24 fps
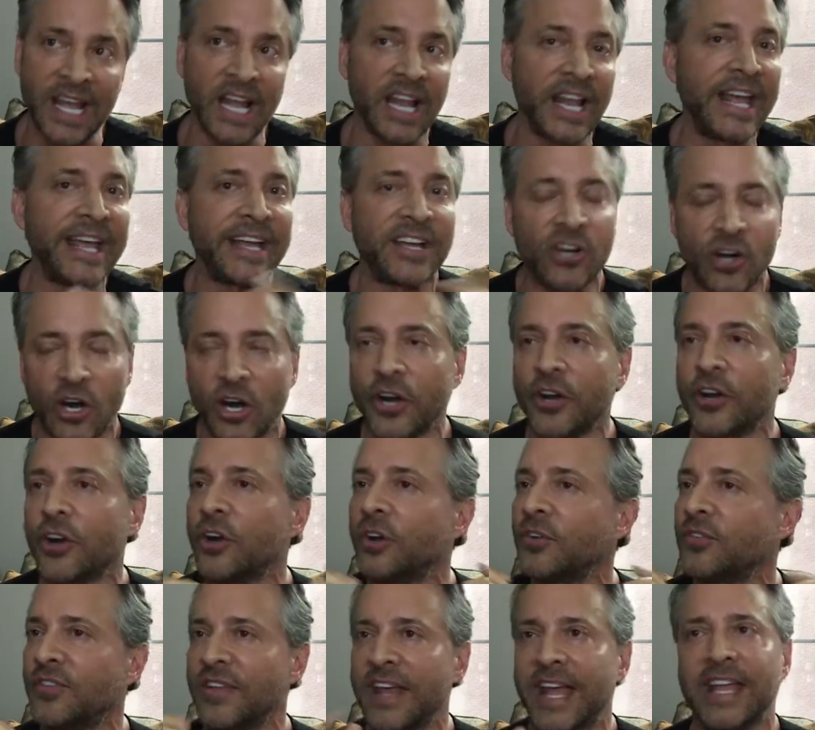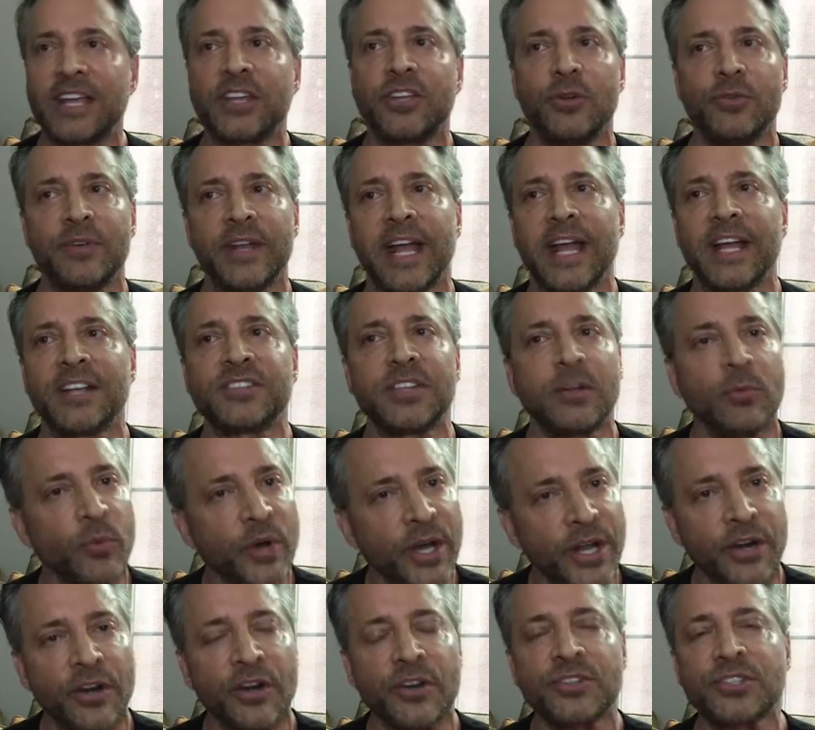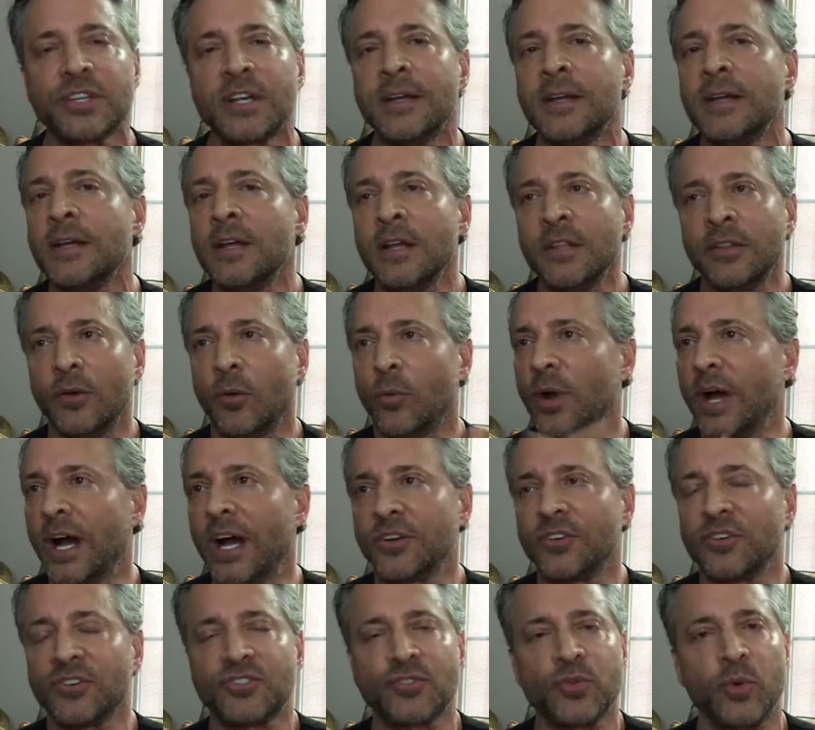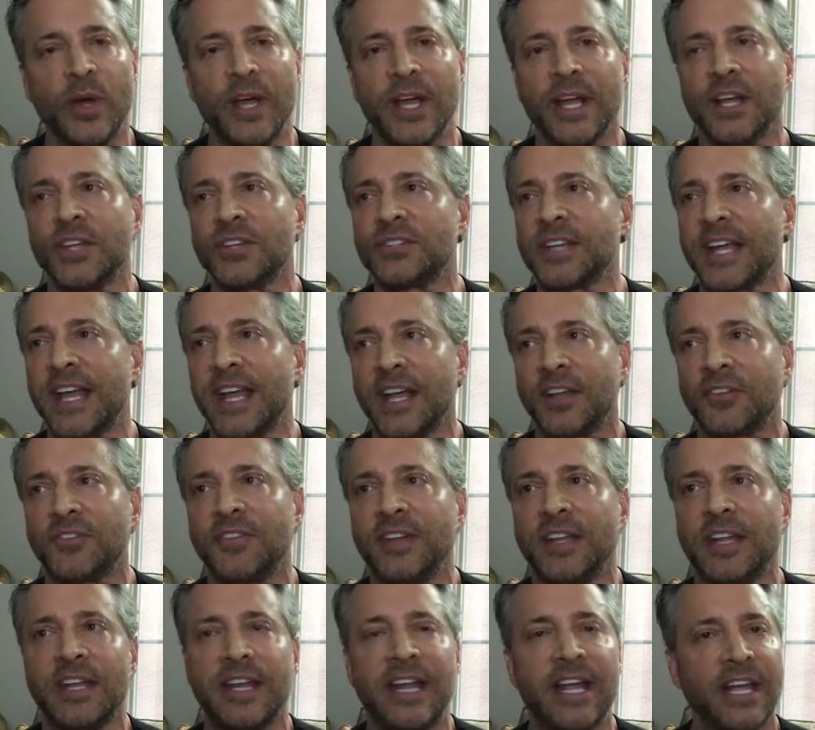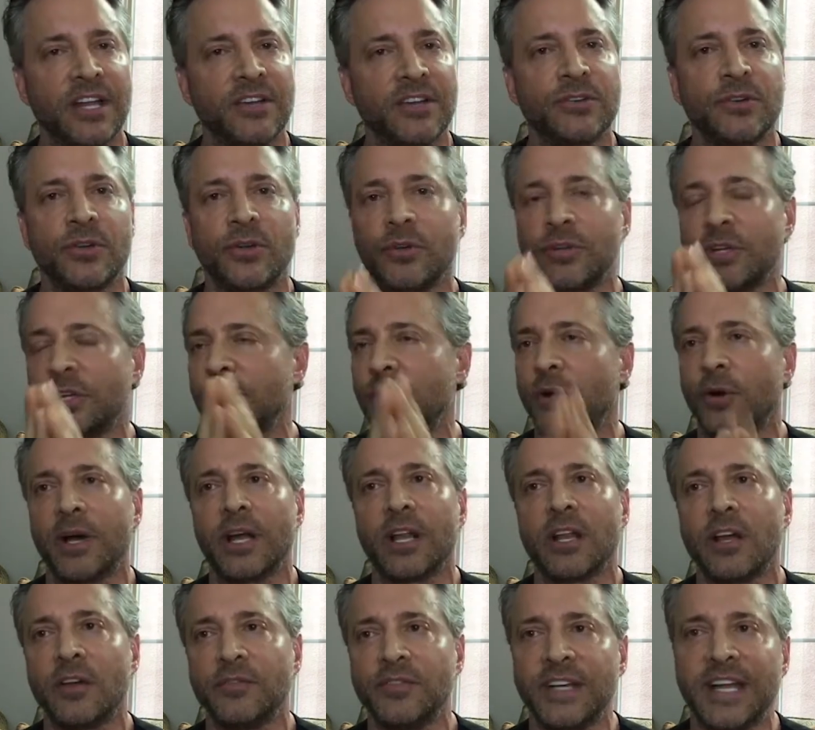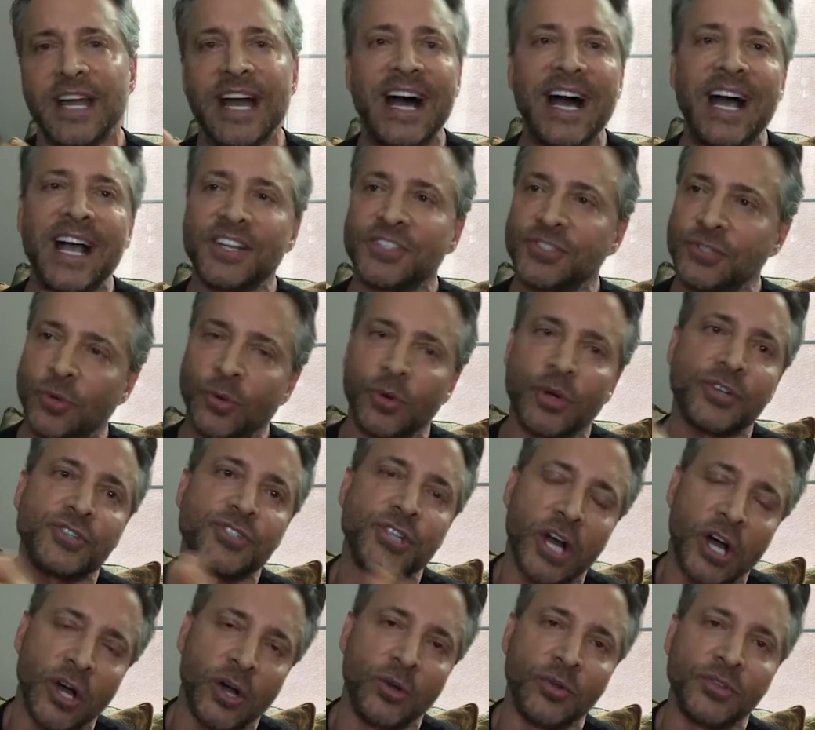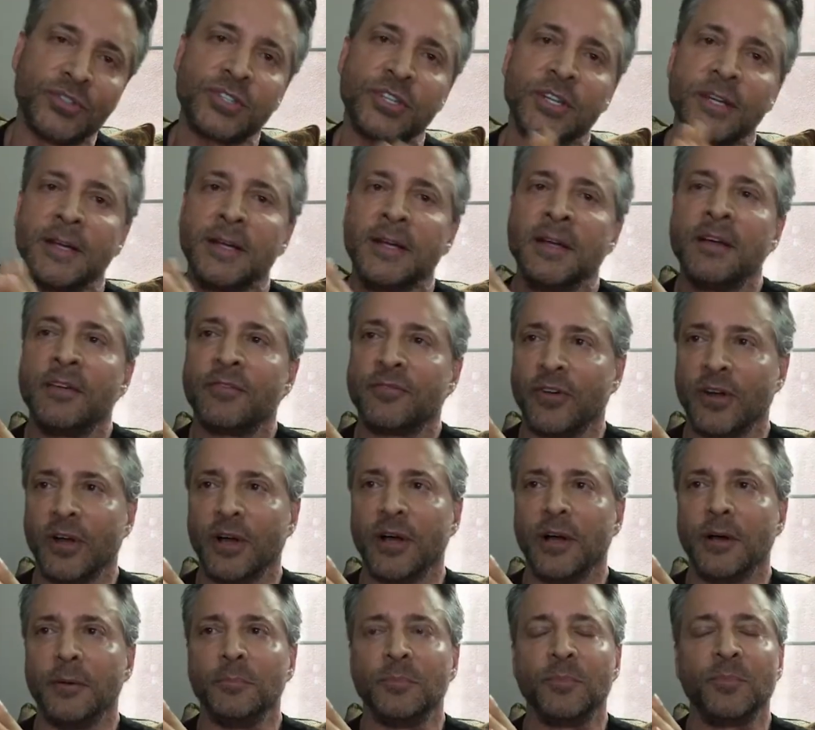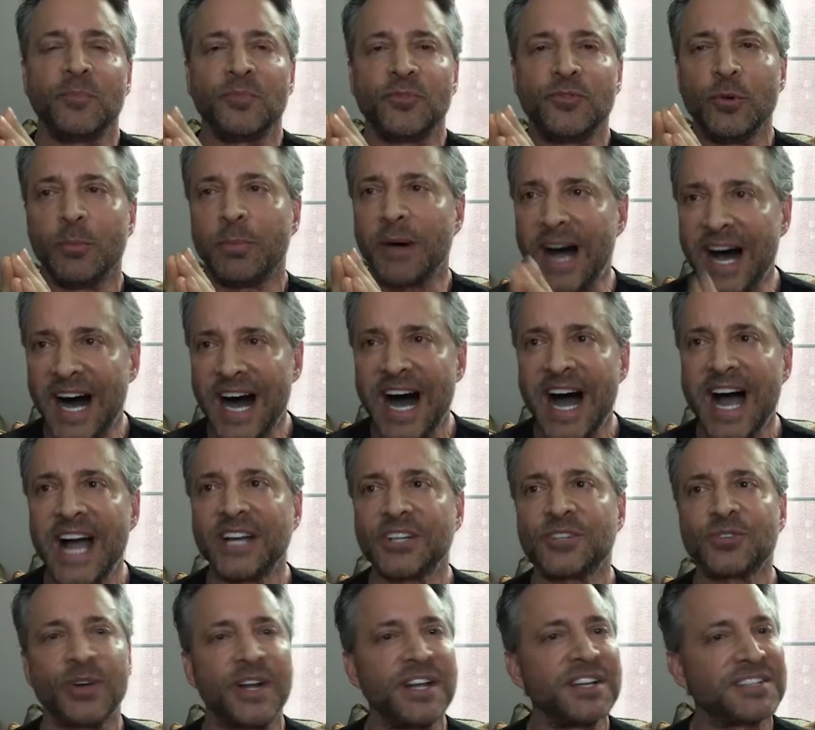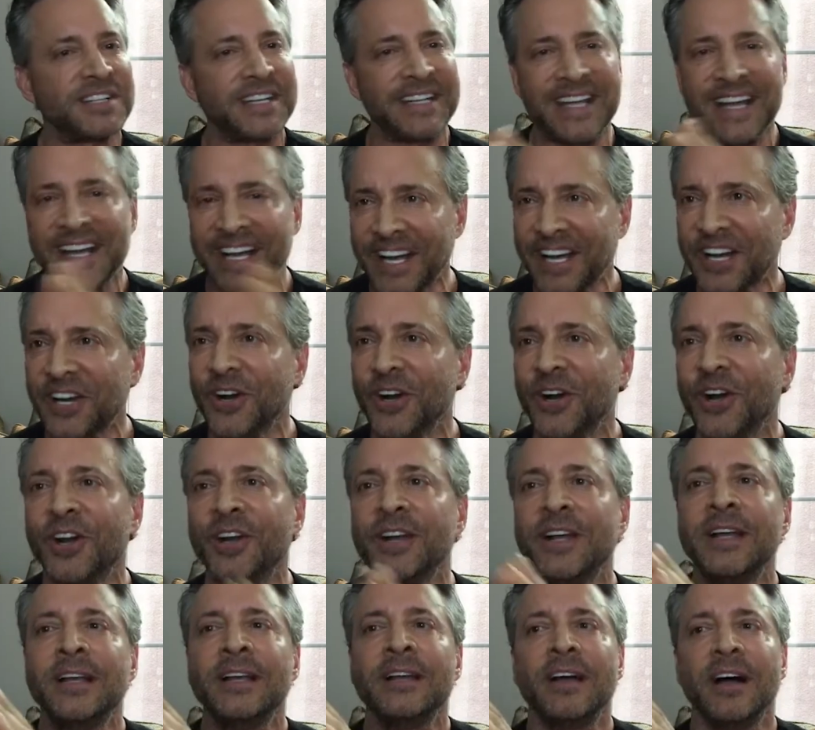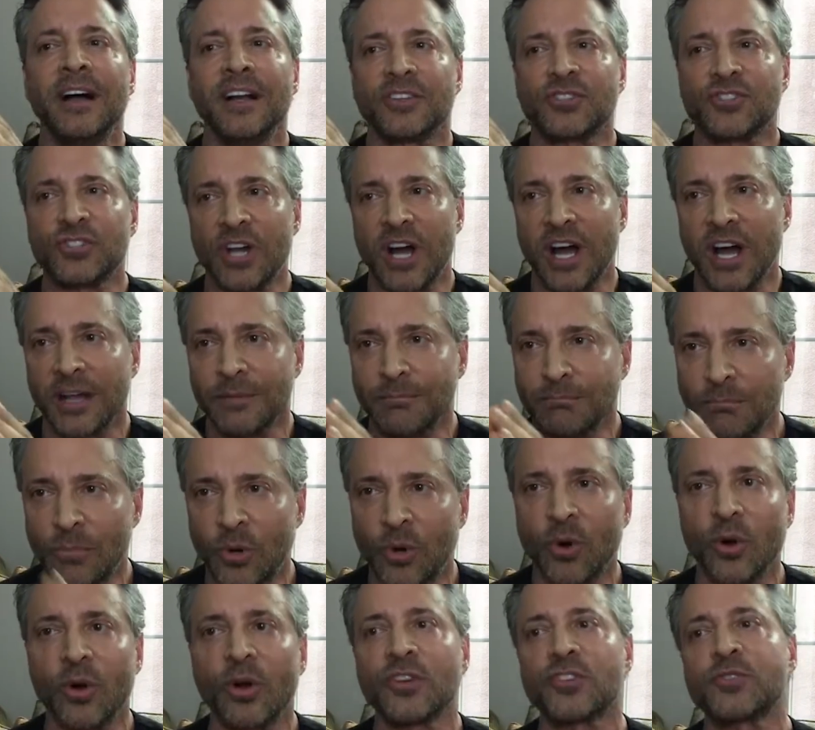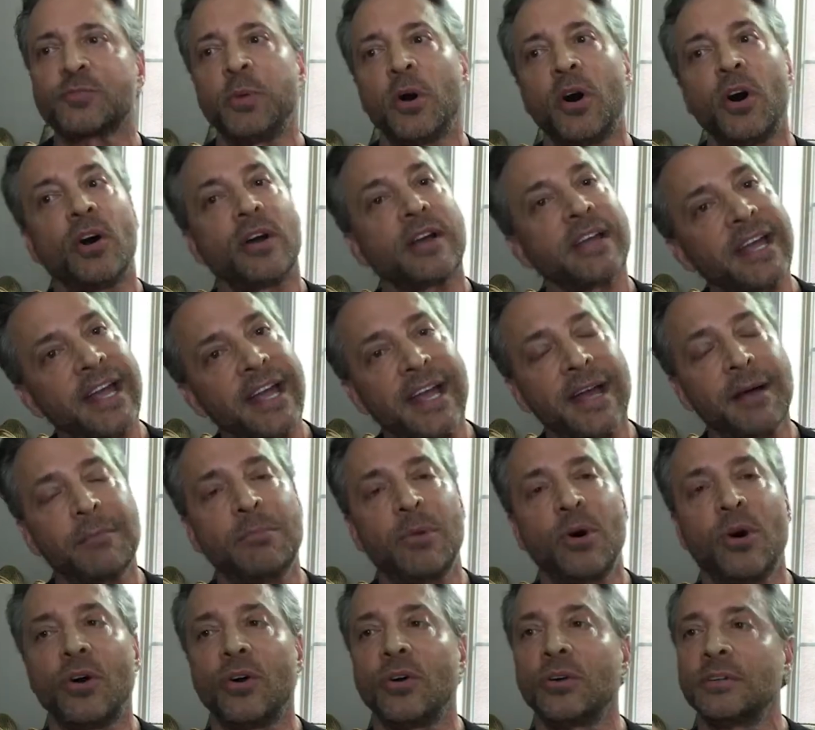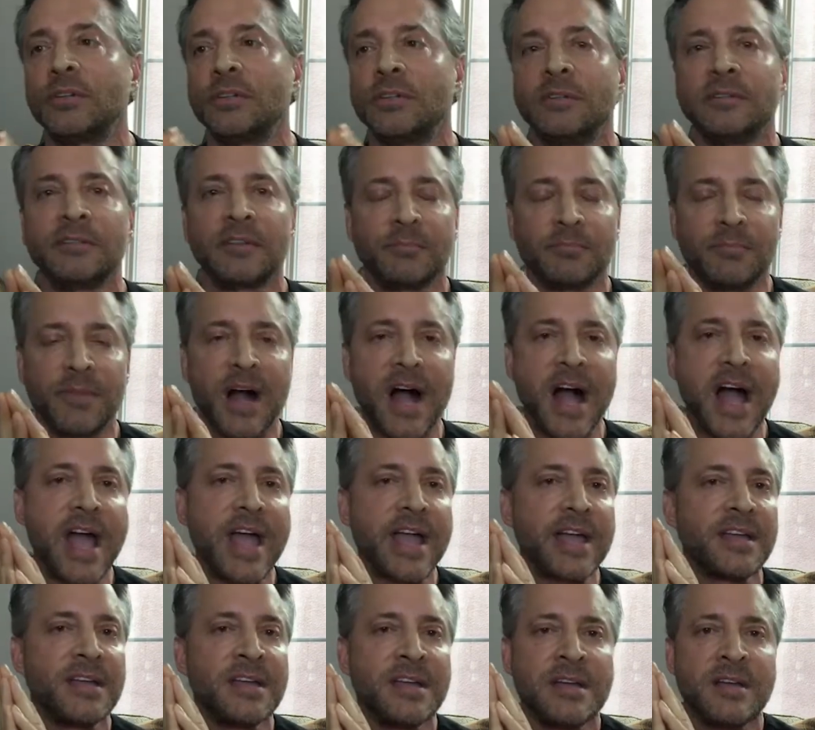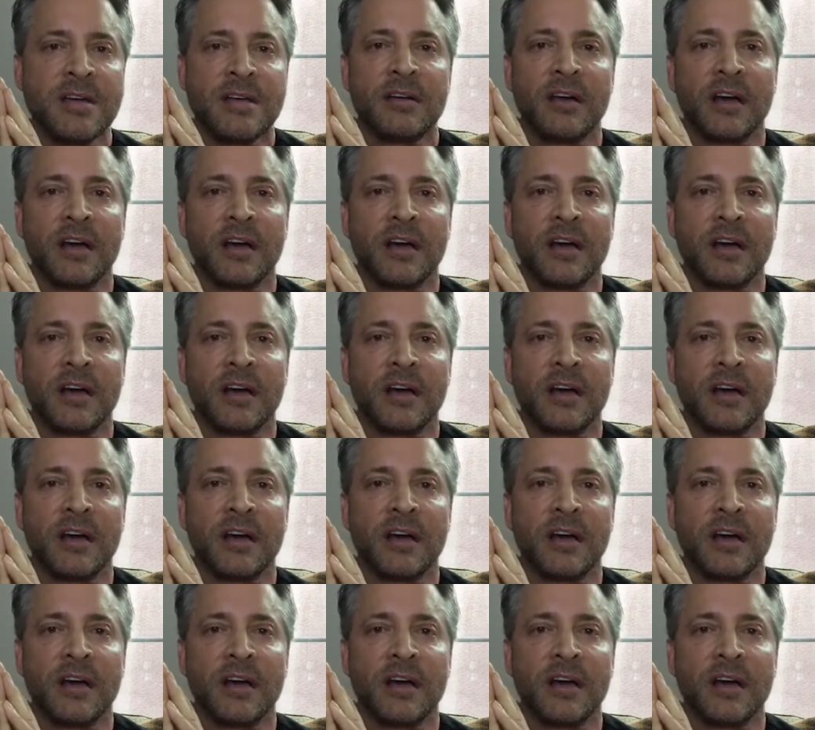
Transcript: L.A. Carter, thank you. Nancy Winters, the Rogers twins, Anthony and Andrew, you know I love you guys. Nora Jones from Dubai, Tracy Egger, Sean Morse, Paul Campbell, my